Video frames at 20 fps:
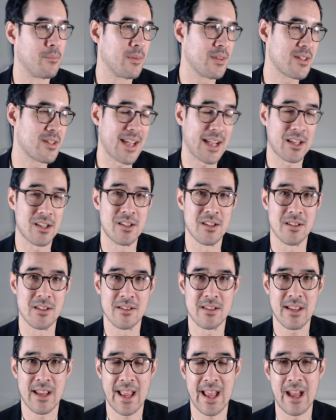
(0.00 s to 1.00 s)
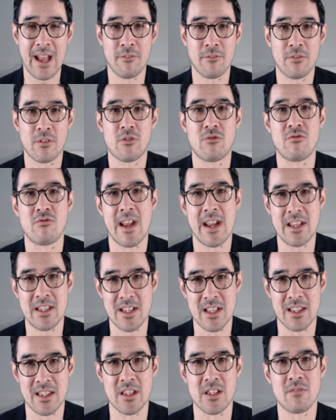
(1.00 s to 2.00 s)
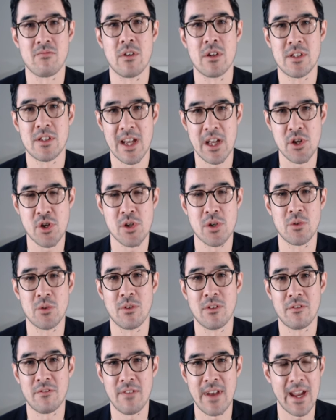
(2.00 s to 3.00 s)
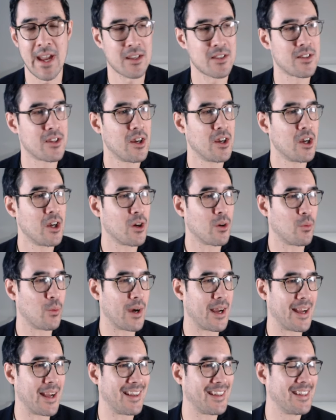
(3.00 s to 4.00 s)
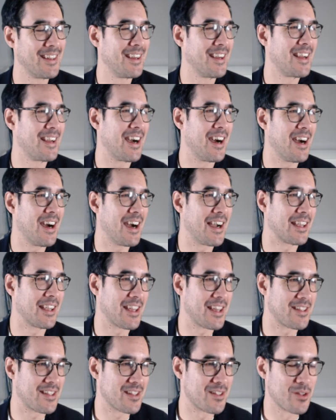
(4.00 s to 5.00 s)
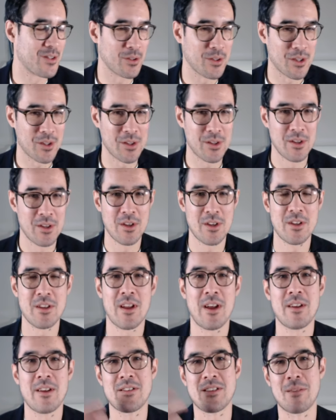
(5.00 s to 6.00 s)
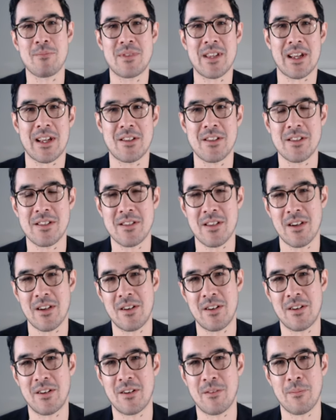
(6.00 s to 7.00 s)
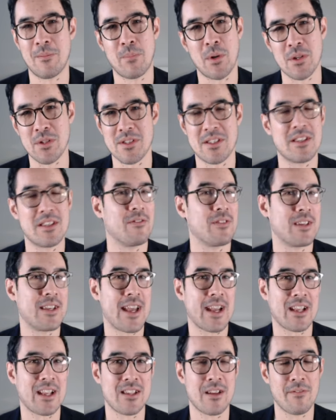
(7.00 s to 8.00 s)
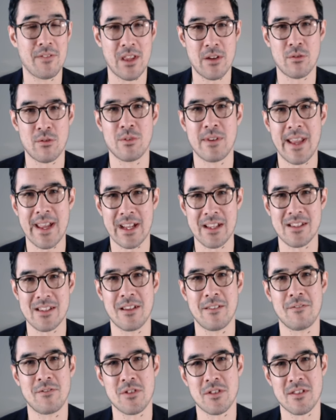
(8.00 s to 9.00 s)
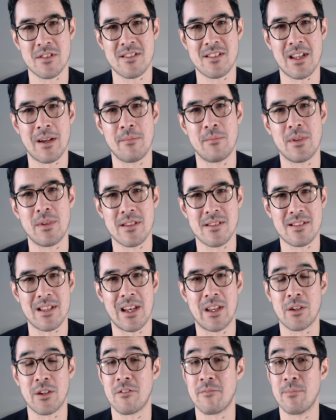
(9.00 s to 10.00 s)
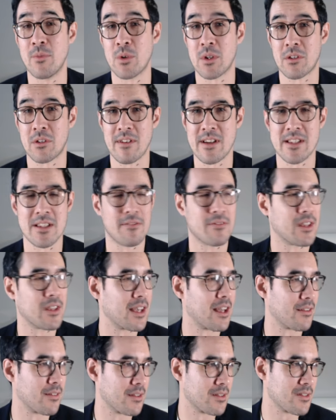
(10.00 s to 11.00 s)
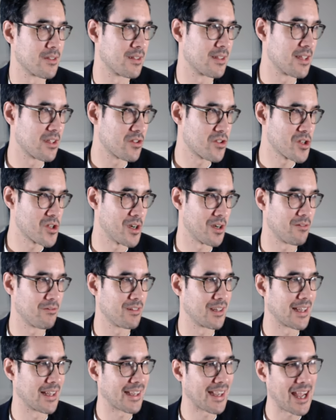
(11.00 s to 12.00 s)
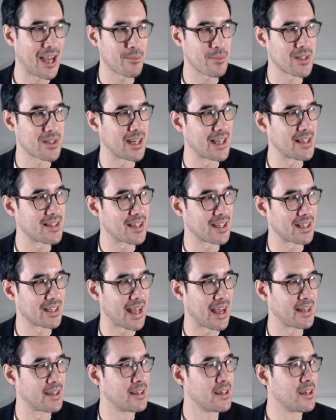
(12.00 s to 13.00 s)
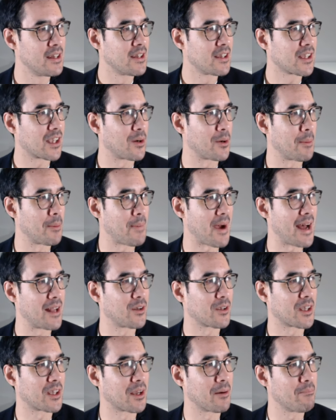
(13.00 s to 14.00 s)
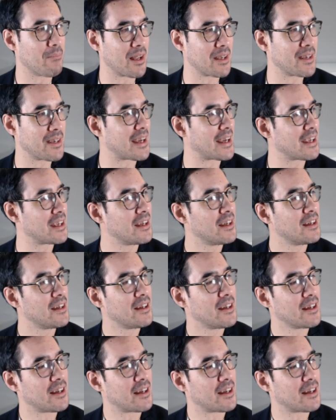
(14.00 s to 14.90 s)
sectors have created this rotational effect where I guess it's not that some sectors are positive and negative, they're all negative, just some are selling off more aggressive than others, and this chart really encapsulating that, going back looking at Monday